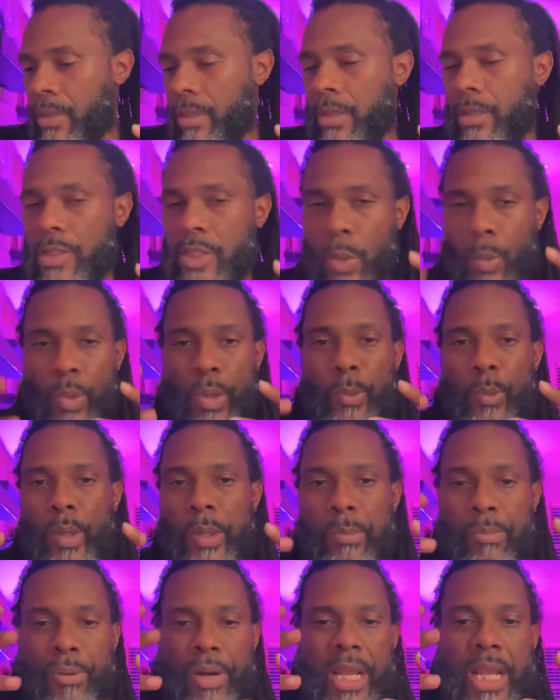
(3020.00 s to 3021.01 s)
So when we
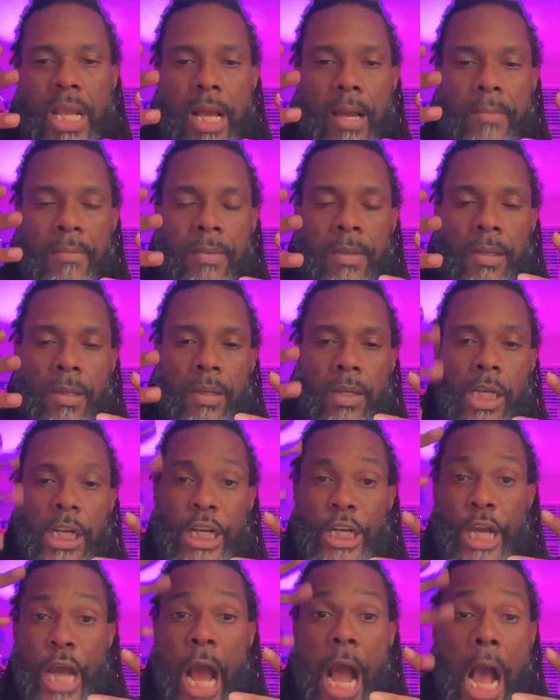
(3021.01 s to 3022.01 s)
bring up
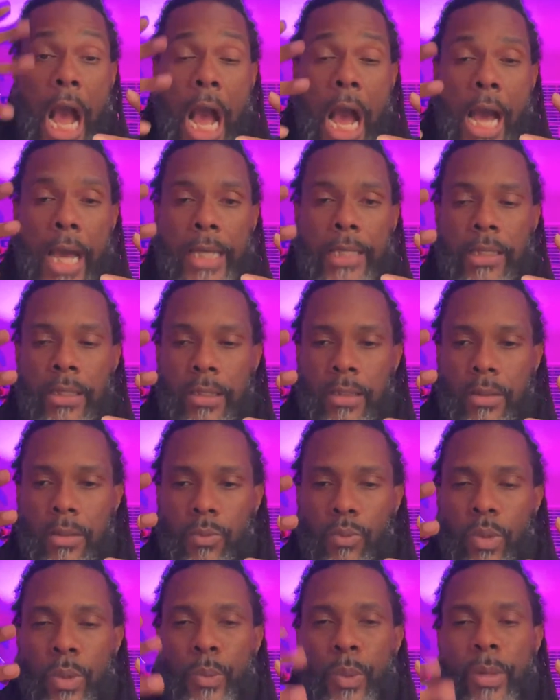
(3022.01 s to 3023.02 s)
God,
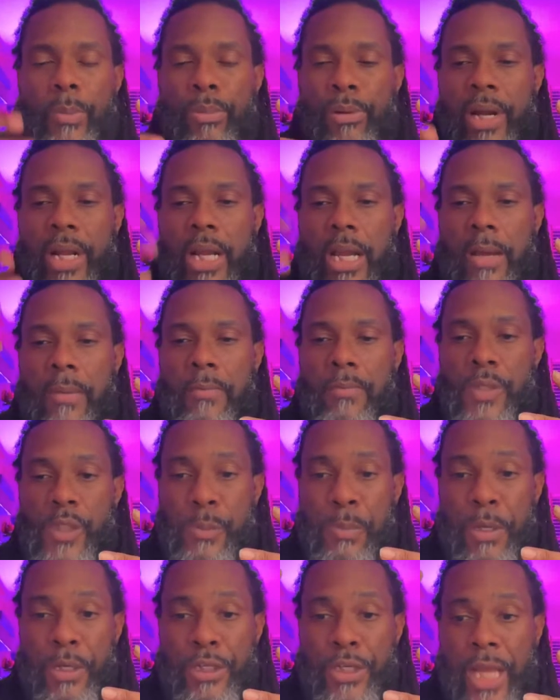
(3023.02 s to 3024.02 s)
when we bring up
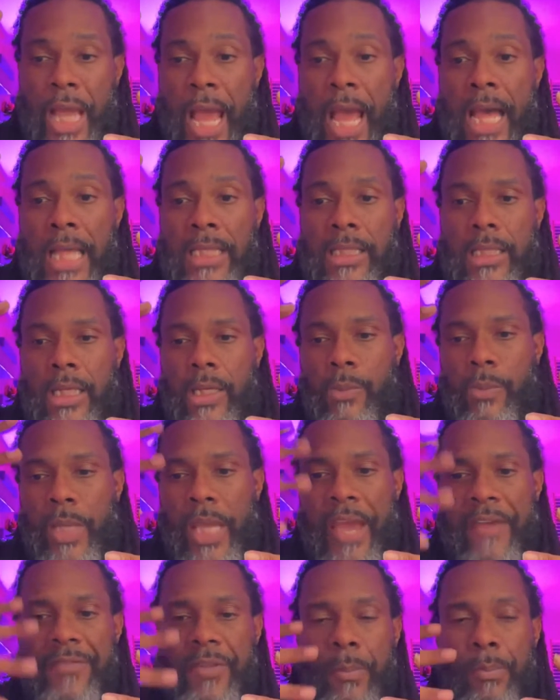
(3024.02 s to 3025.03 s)
spirituality, we
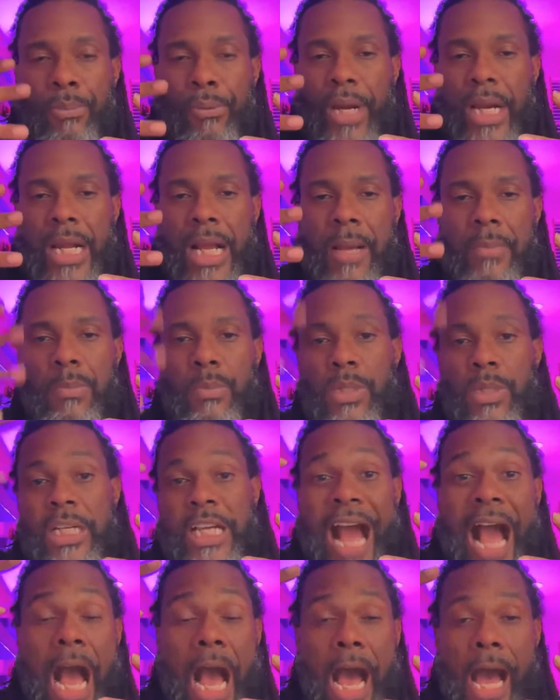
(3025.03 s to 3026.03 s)
have to bring up
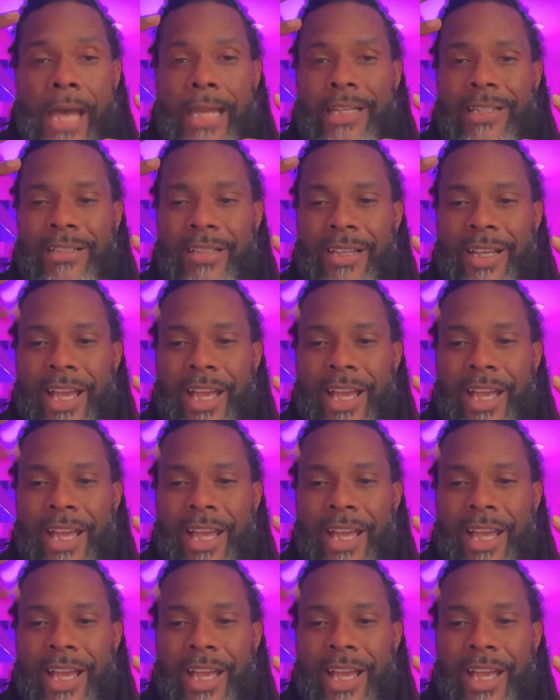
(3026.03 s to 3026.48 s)
God.